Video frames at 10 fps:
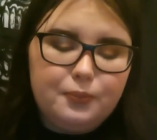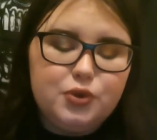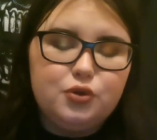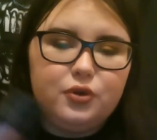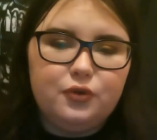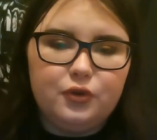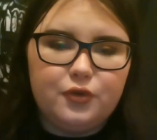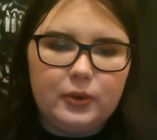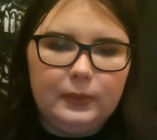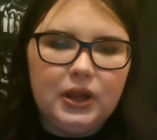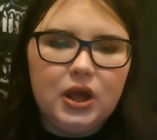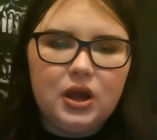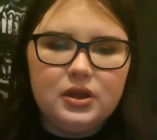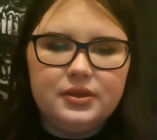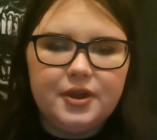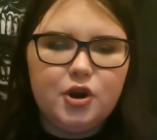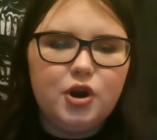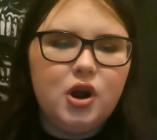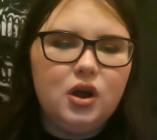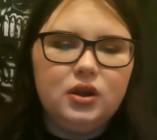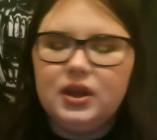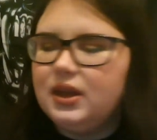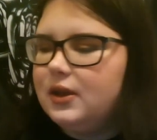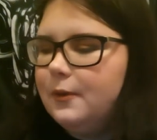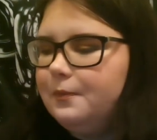beautiful formula. They are not like,